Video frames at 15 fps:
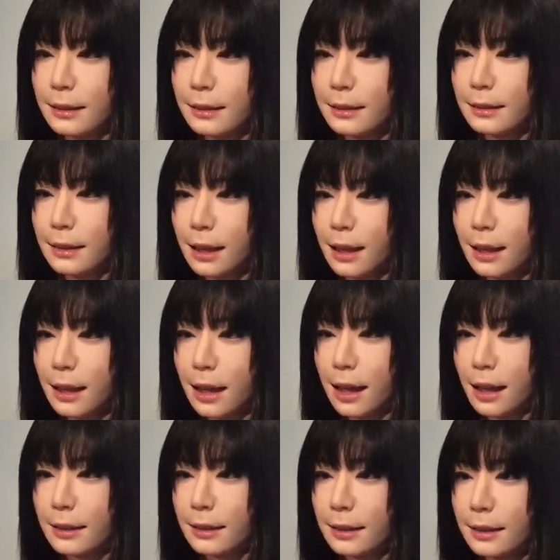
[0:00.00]
Otonaroid,
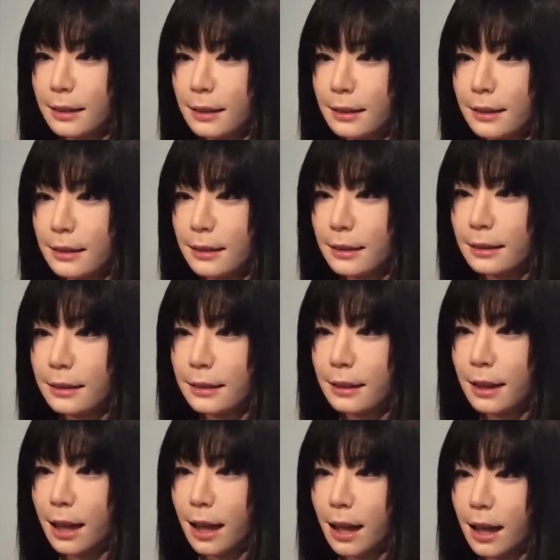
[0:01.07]
Otona meaning
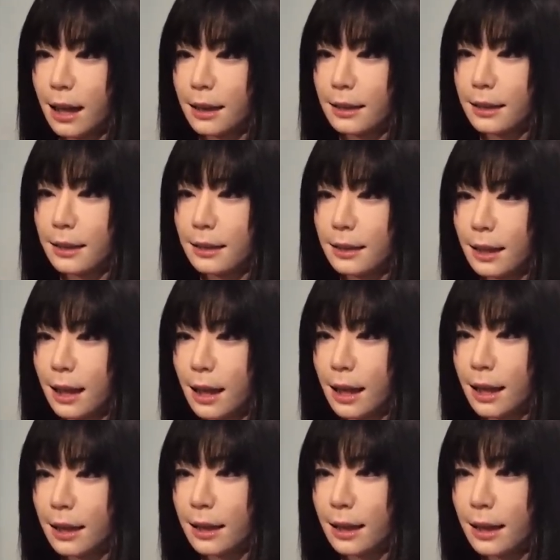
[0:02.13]
adult,
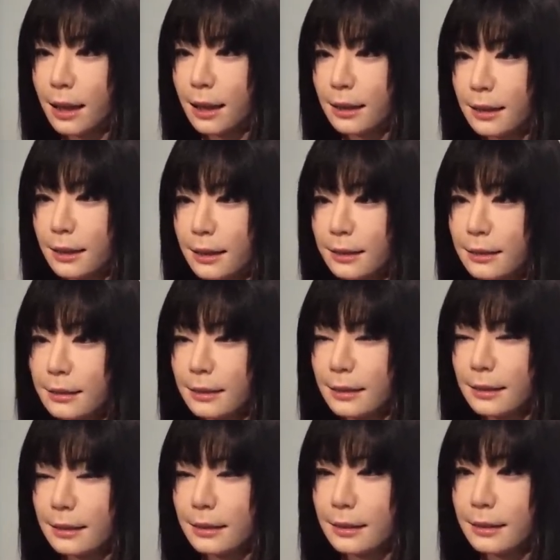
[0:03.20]
apologized after a brief
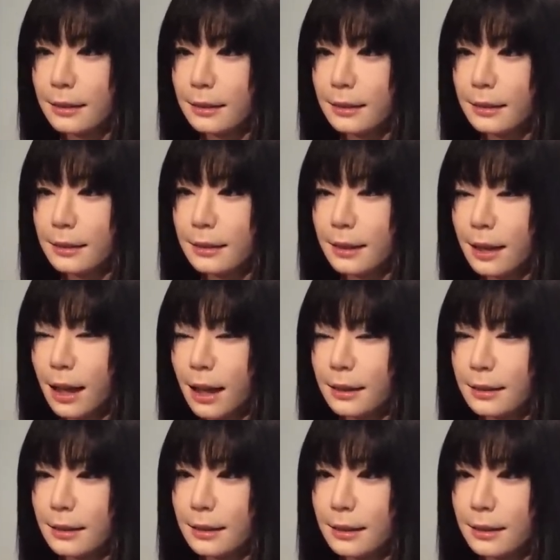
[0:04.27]
reboot saying, I'm a
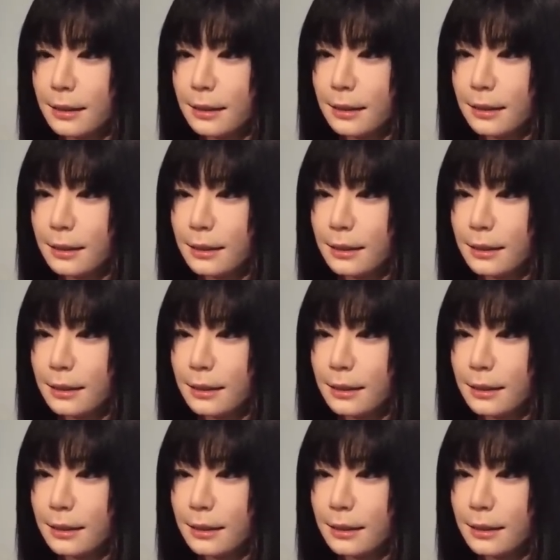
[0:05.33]
little nervous.